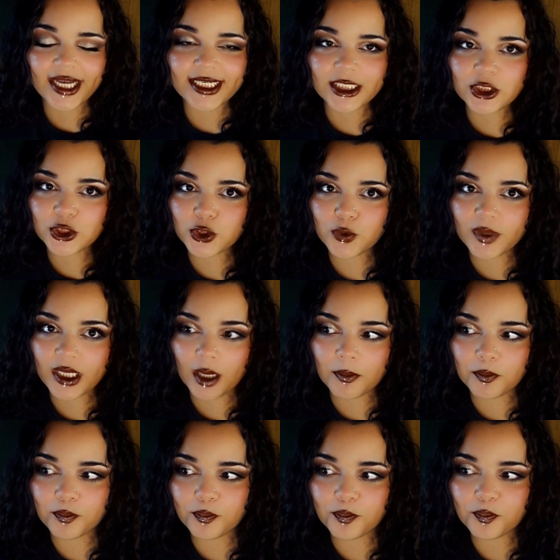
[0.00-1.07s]
I did chew it
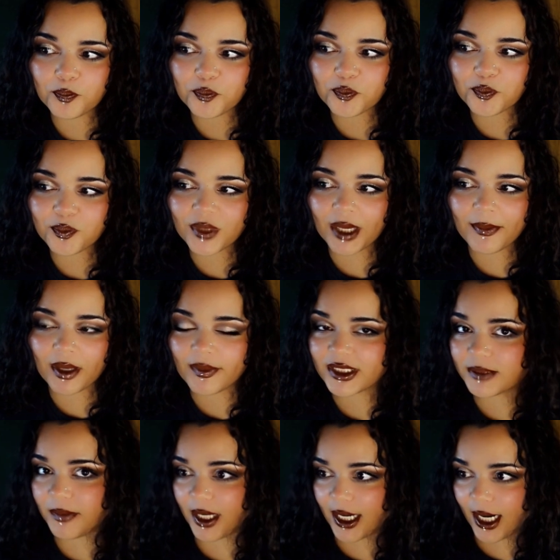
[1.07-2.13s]
up. Maybe
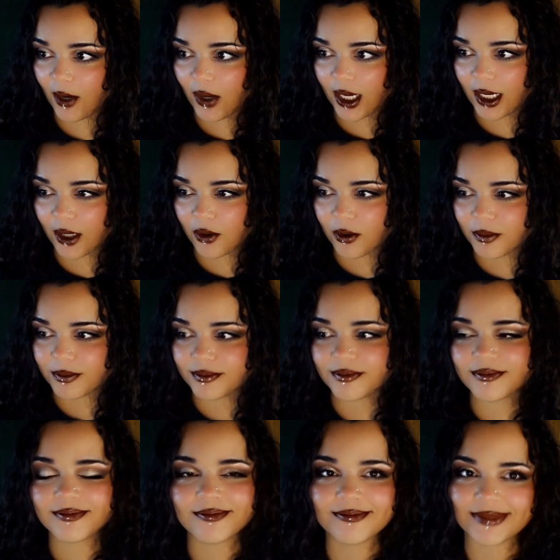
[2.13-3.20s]
spit it out a little.
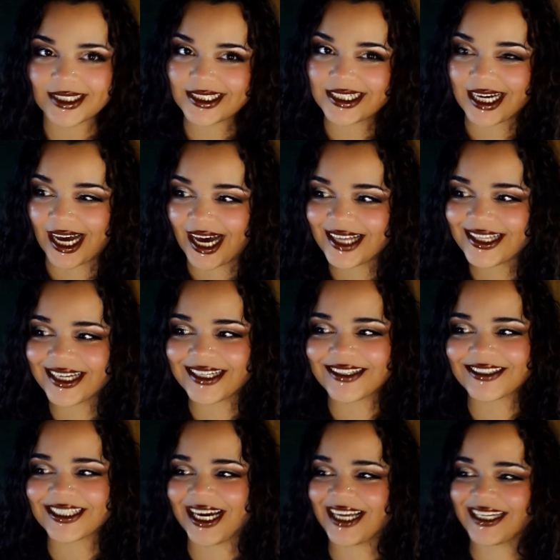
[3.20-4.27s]
But I think it
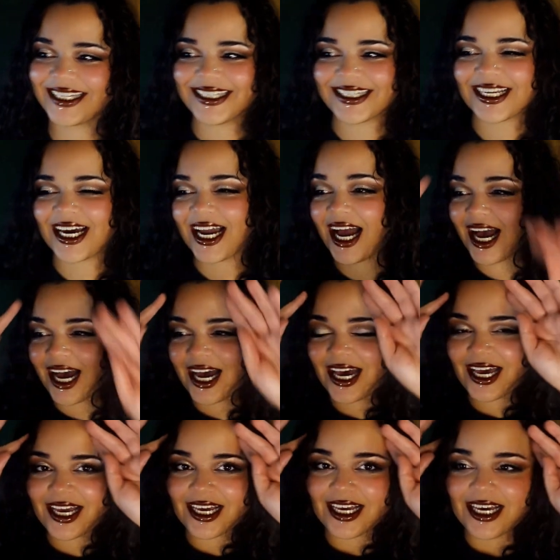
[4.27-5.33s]
looked kind of good. Like
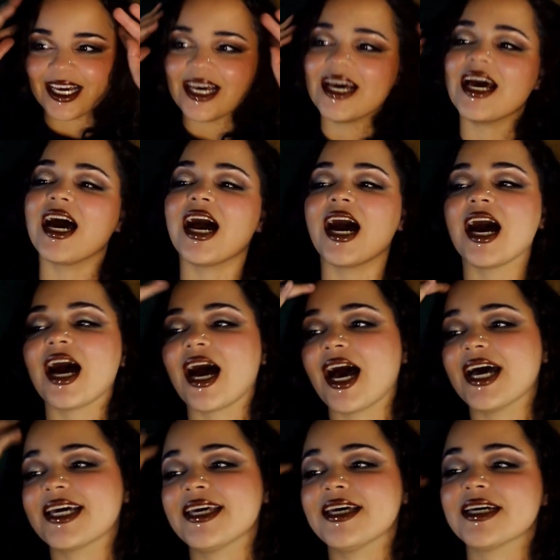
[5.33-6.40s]
I
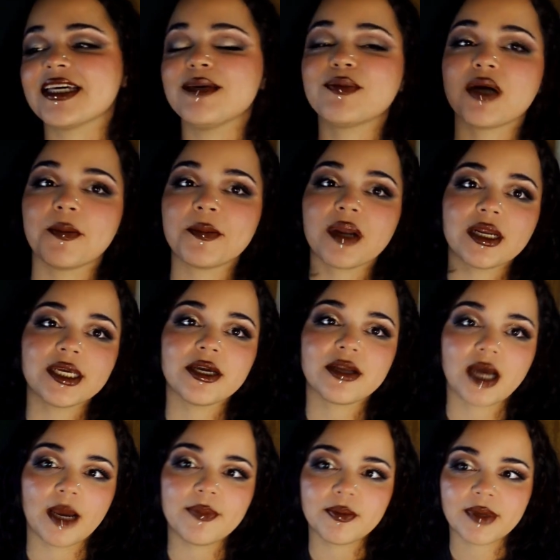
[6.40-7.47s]
I can't keep coming on here
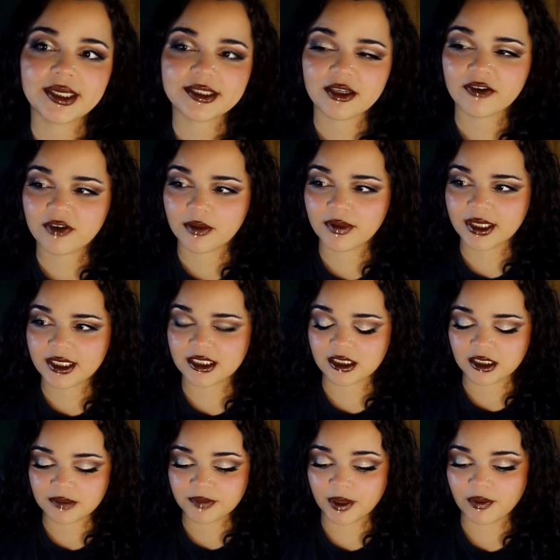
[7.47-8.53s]
and hyping myself up like this
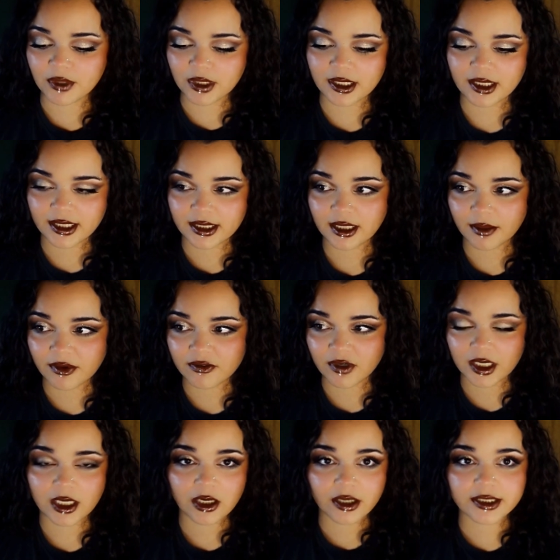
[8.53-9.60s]
because people are going to think that I'm a
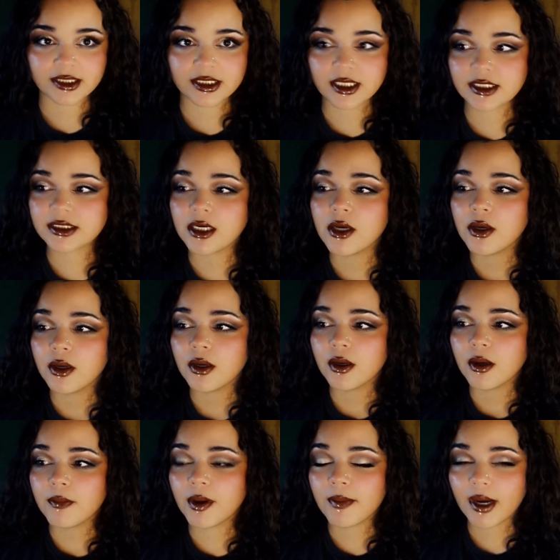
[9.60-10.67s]
fucking narcissist.
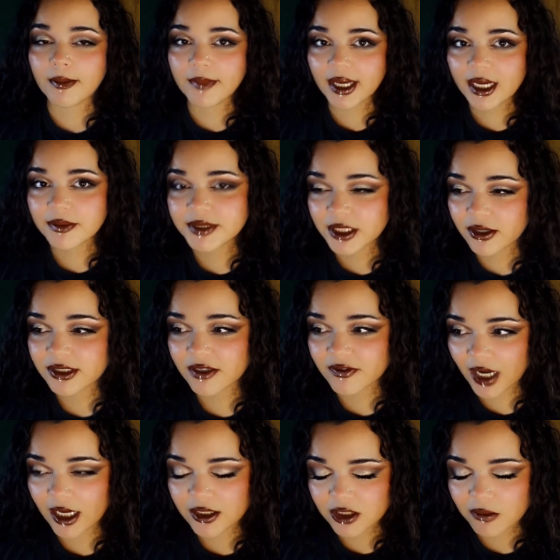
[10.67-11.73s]
But my makeup skills have
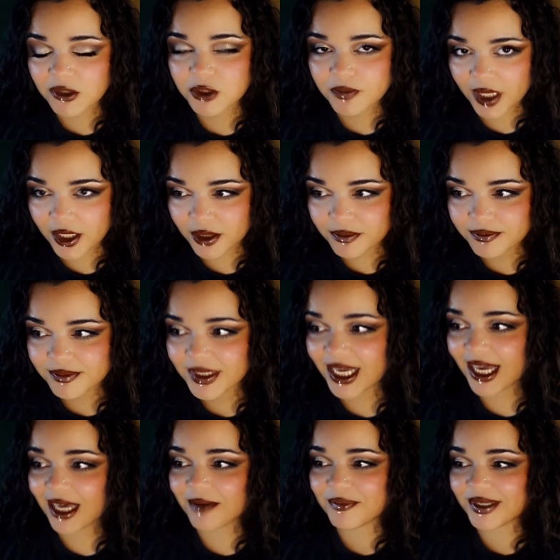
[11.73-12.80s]
gotten so much better
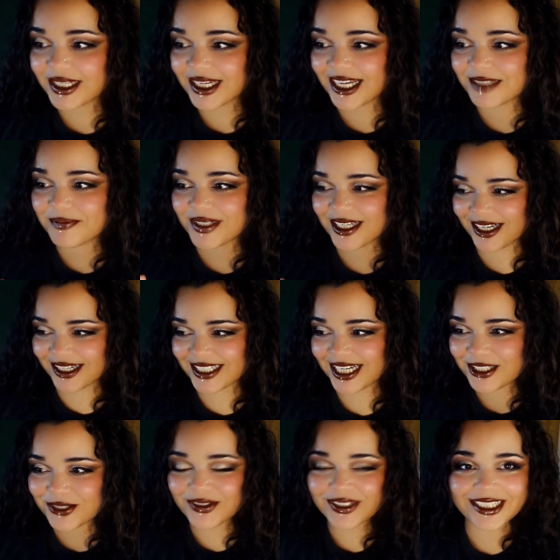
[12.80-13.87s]
and be, it's because
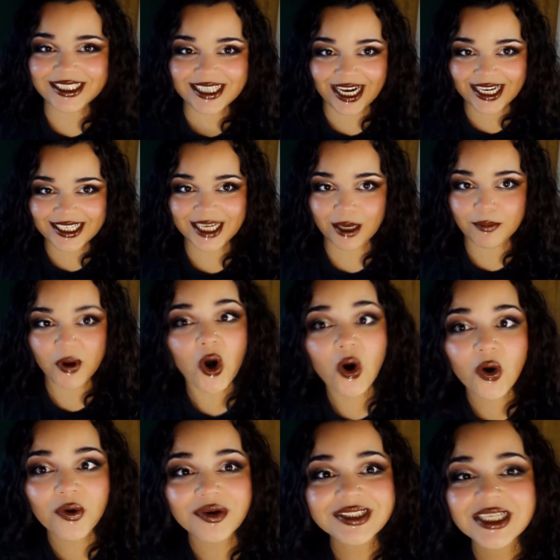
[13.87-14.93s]
I do these goddamn
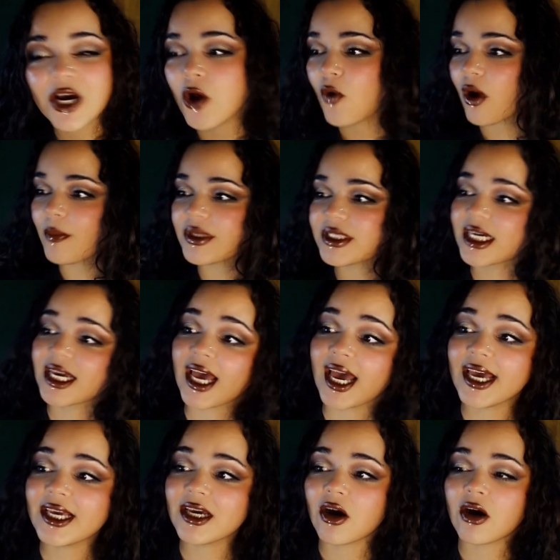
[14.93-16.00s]
polls I'm just like,
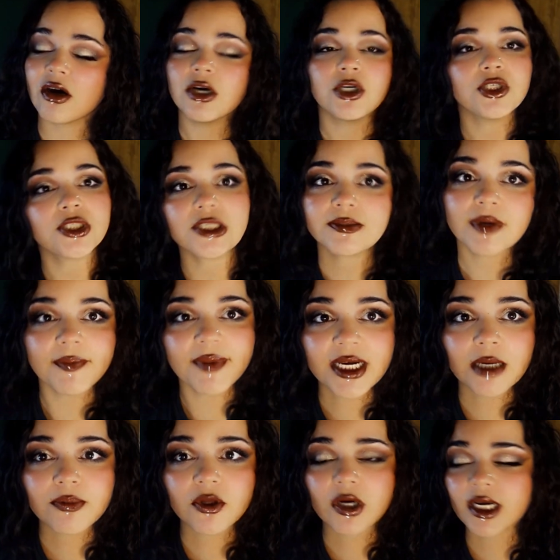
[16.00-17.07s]
hey y'all, choose my
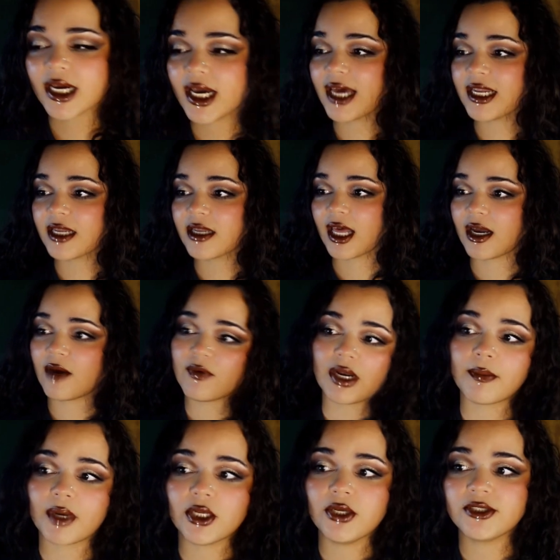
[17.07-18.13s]
makeup look. And then like when
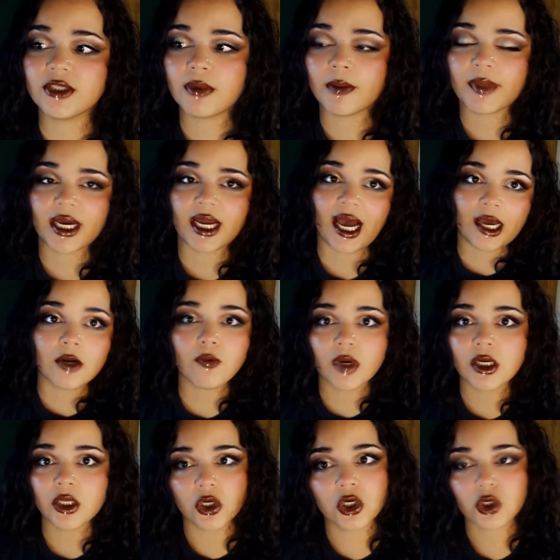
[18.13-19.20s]
I'm on YouTube, I'm like, I don't
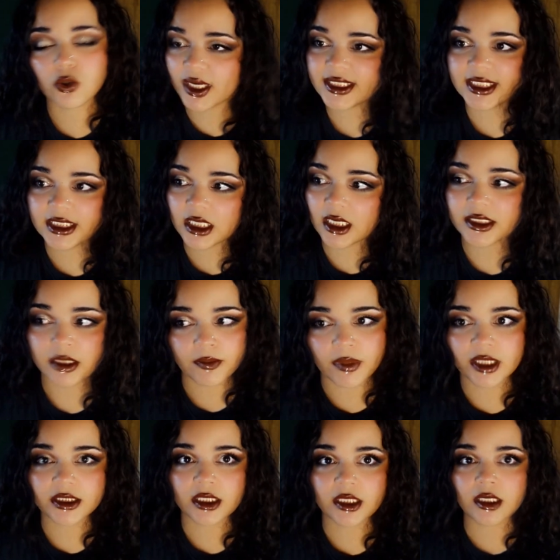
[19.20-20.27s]
want to look crusty, dusty,
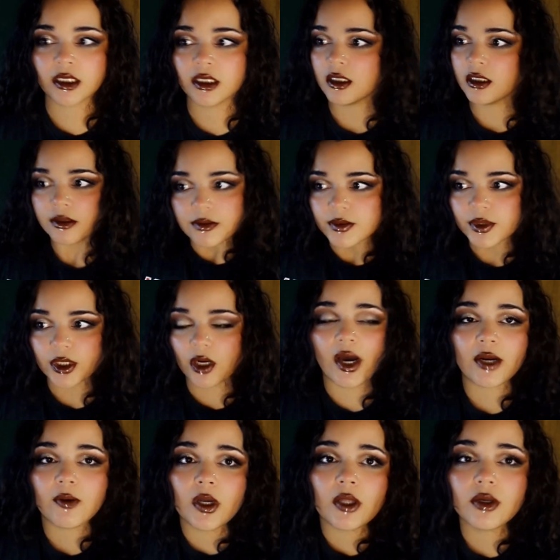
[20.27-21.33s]
musty. You know,
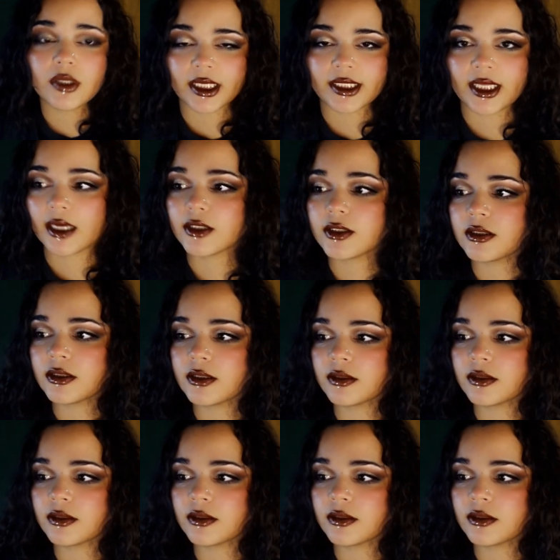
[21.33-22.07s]
I don't want to look like that.